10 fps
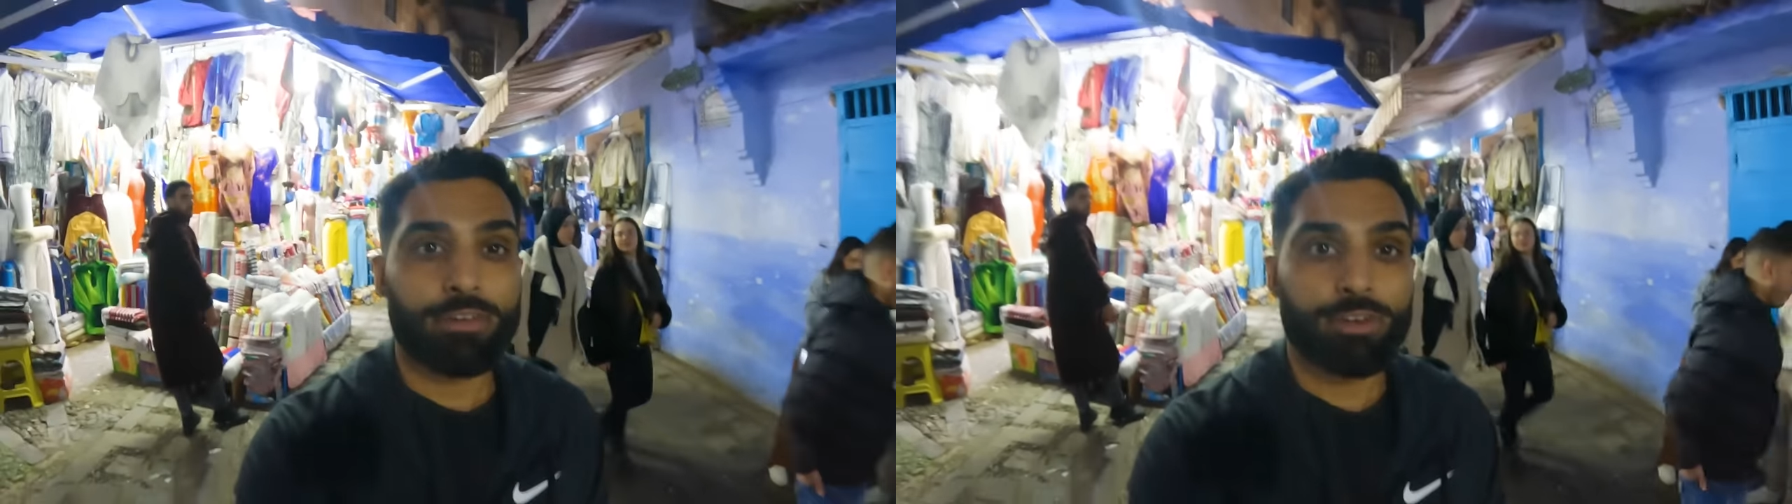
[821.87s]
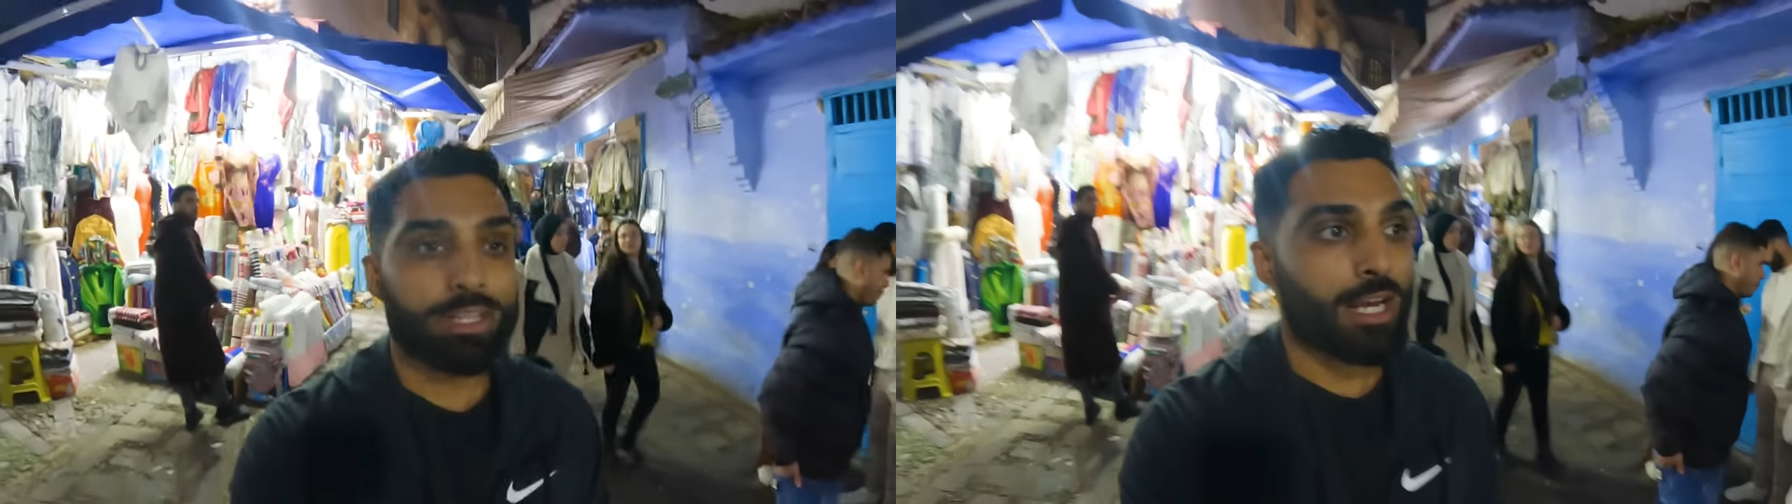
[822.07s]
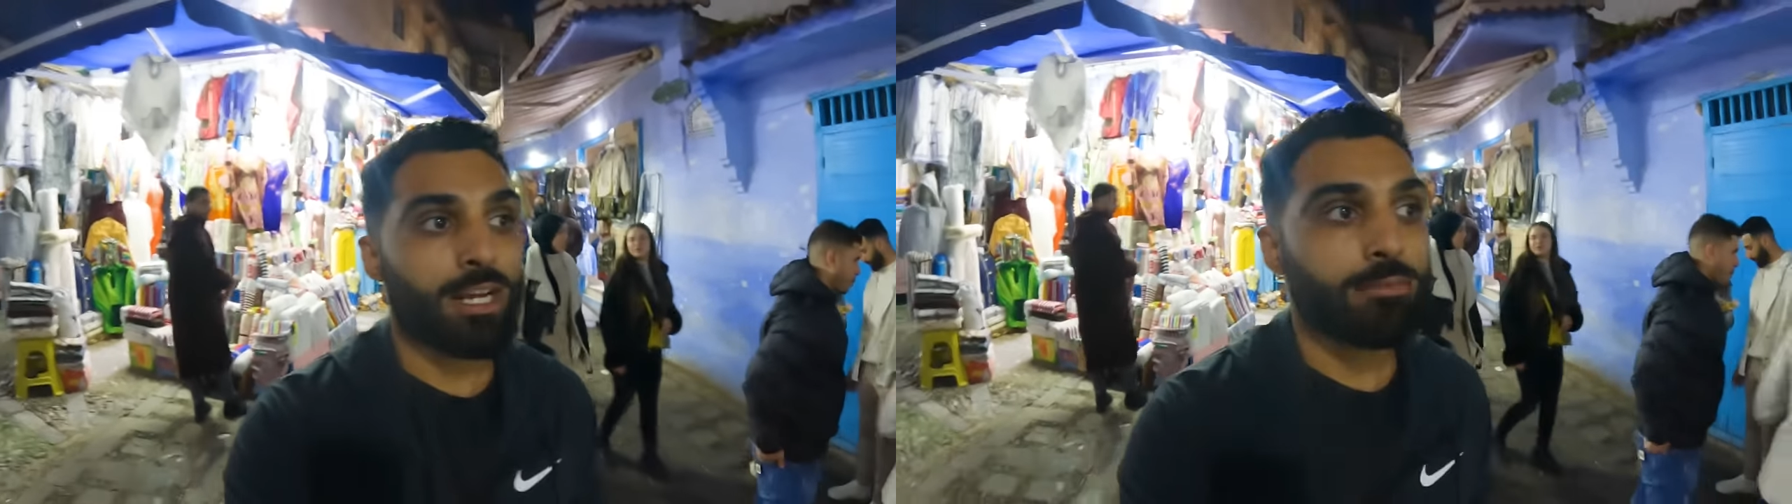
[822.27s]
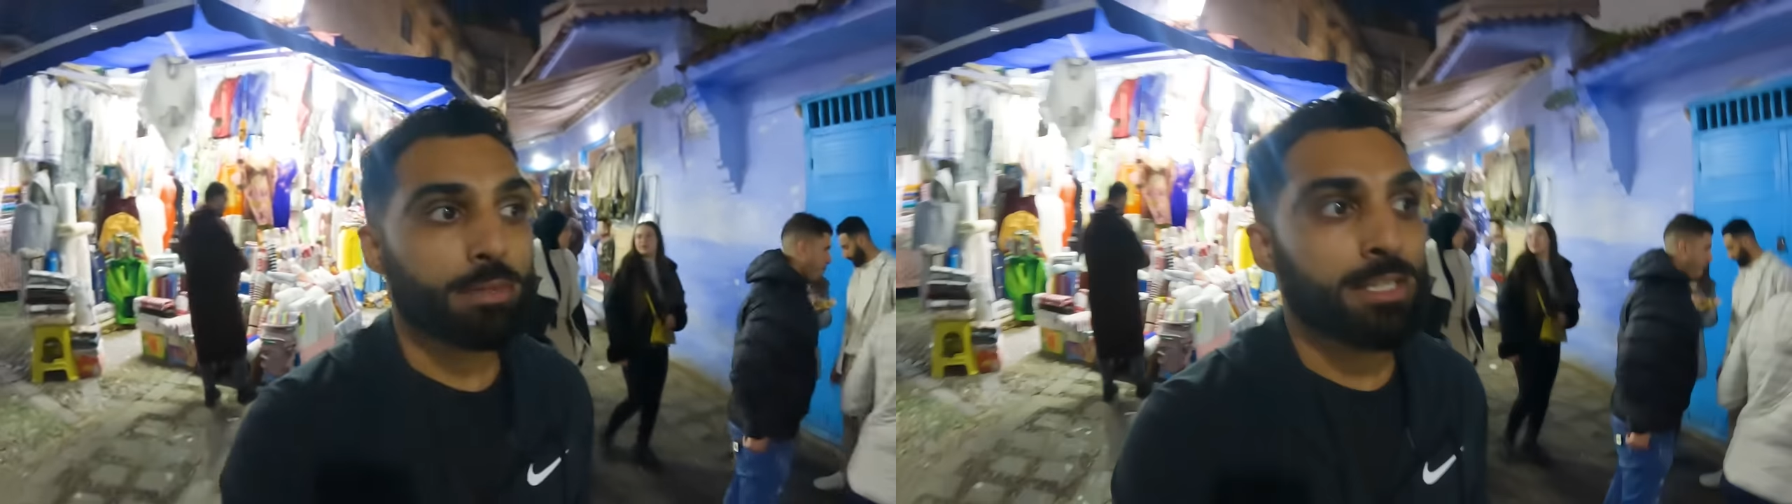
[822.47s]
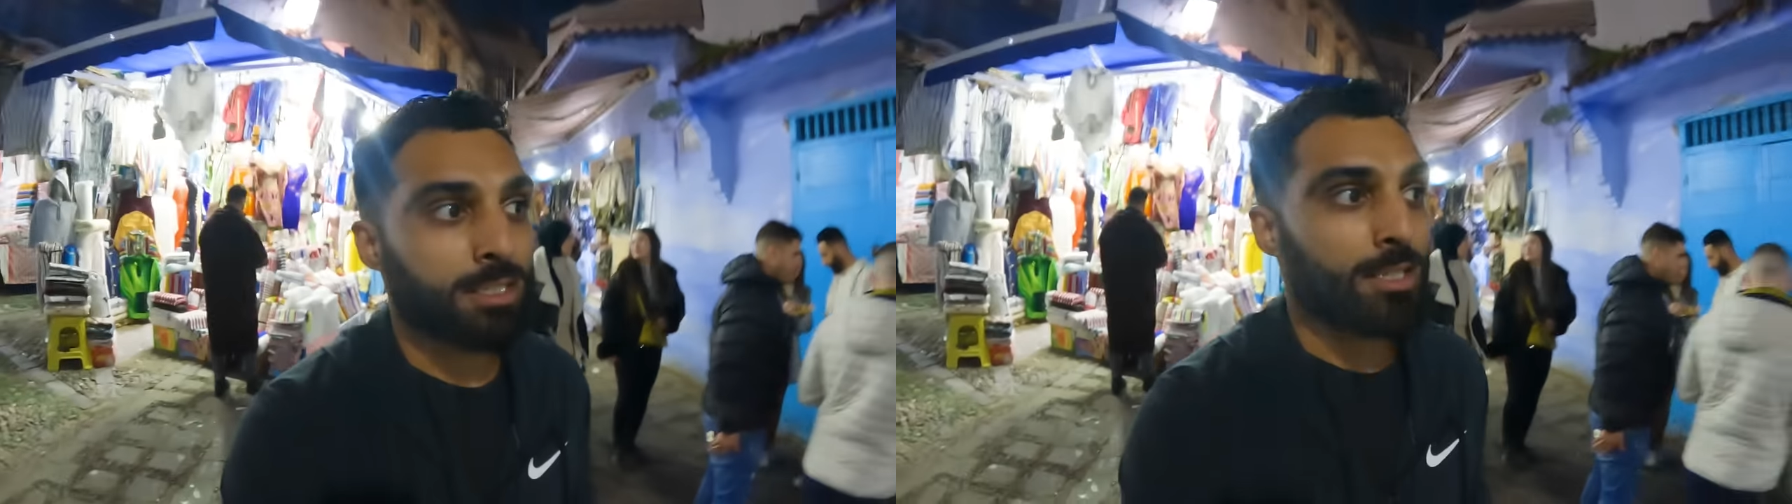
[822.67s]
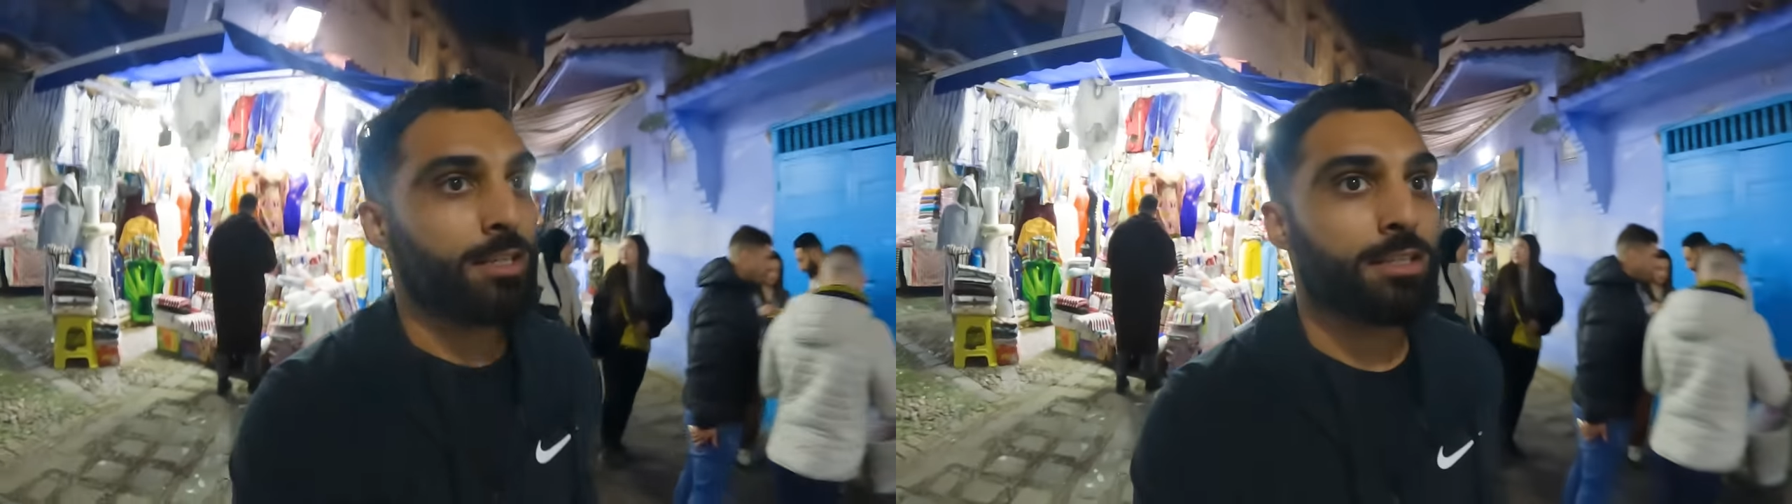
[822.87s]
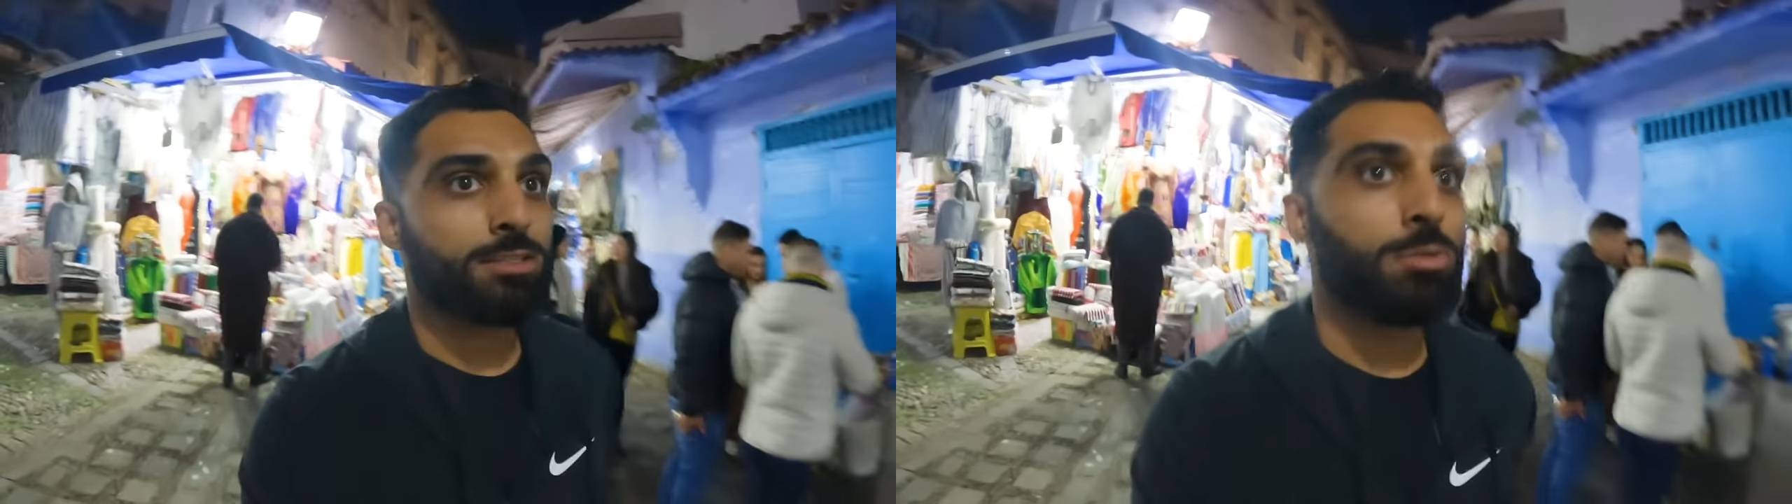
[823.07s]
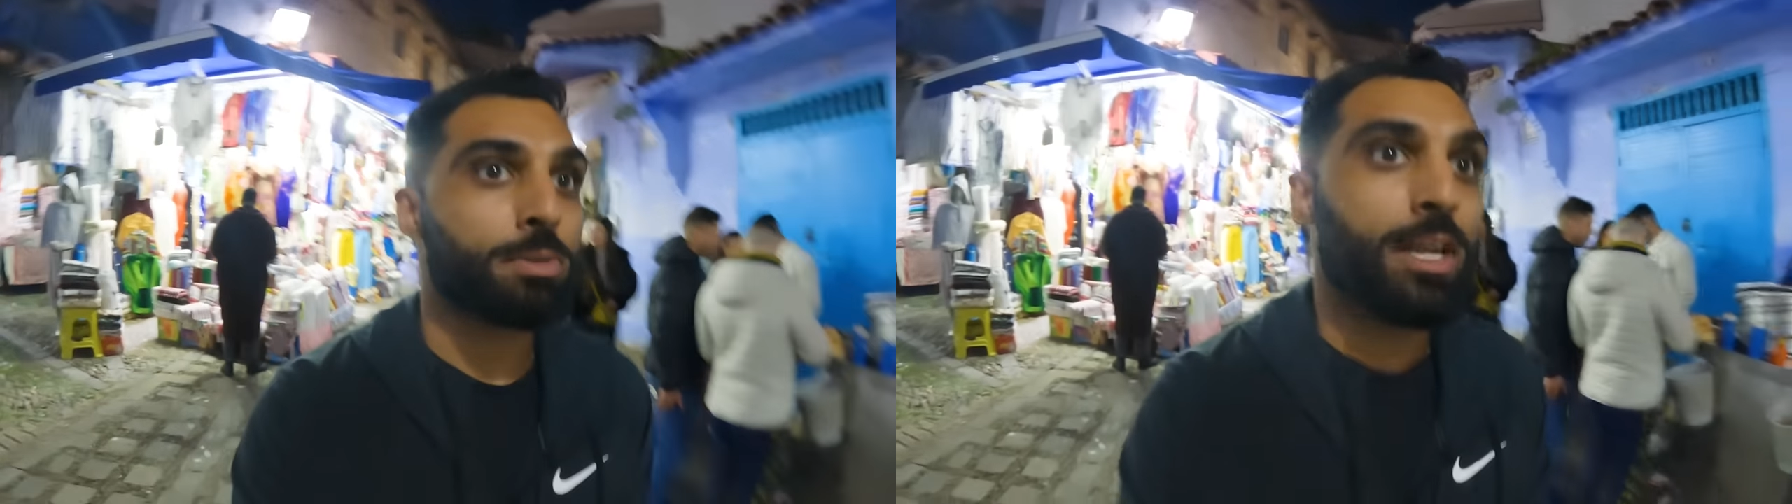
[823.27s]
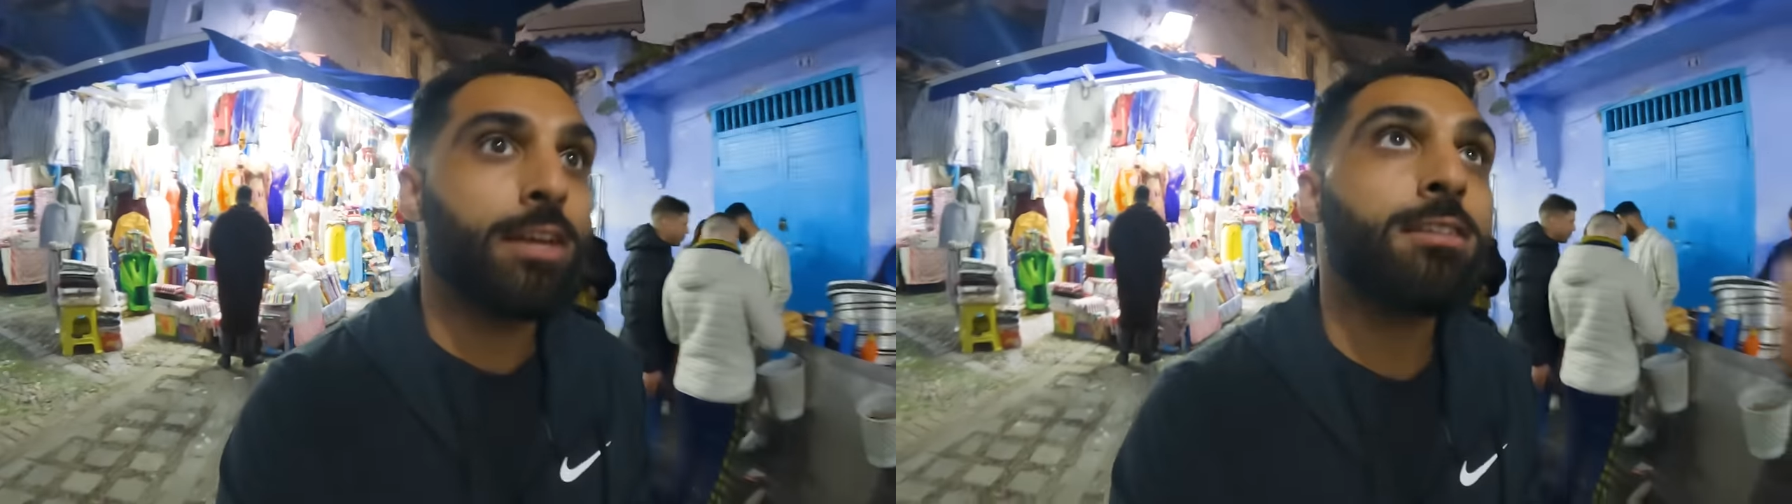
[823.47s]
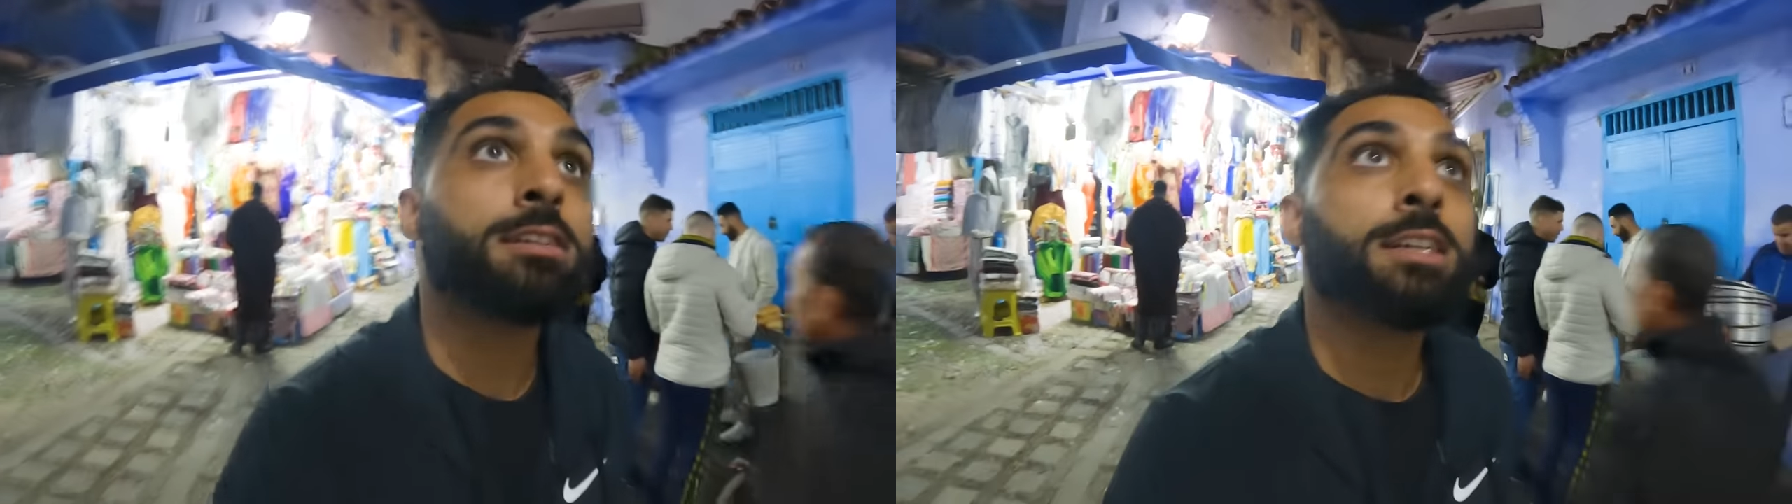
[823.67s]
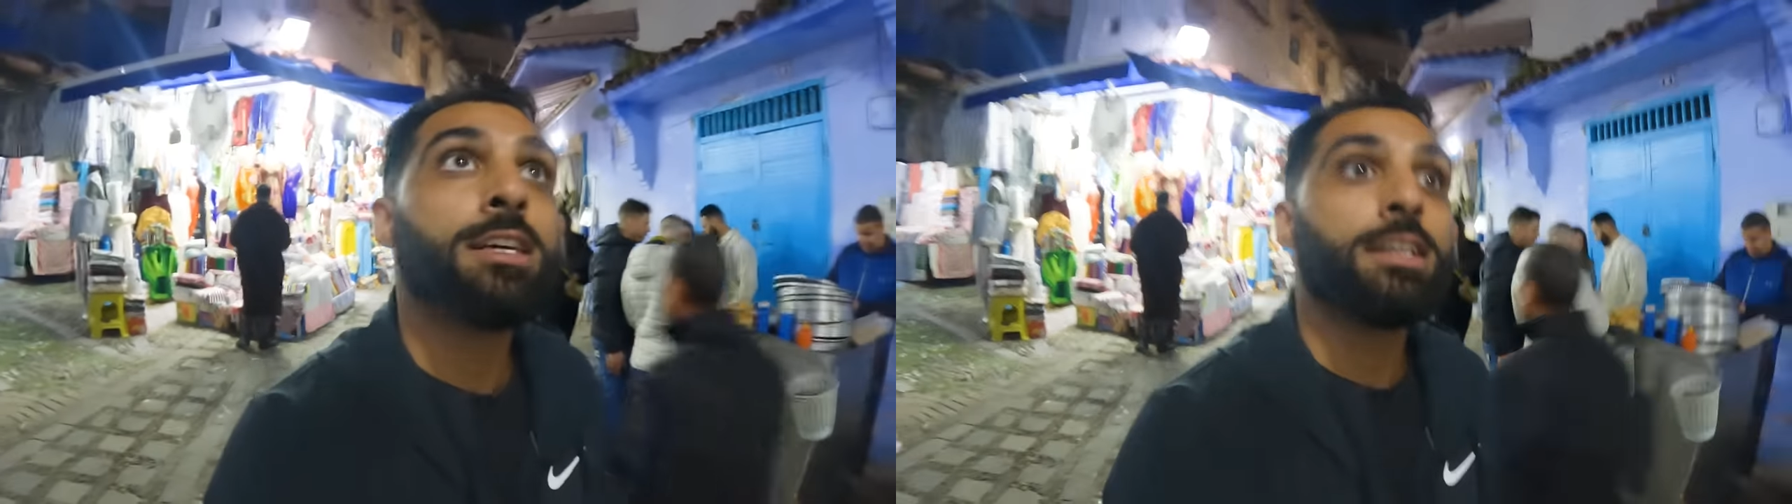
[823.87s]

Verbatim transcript: very kind, man. Super nice.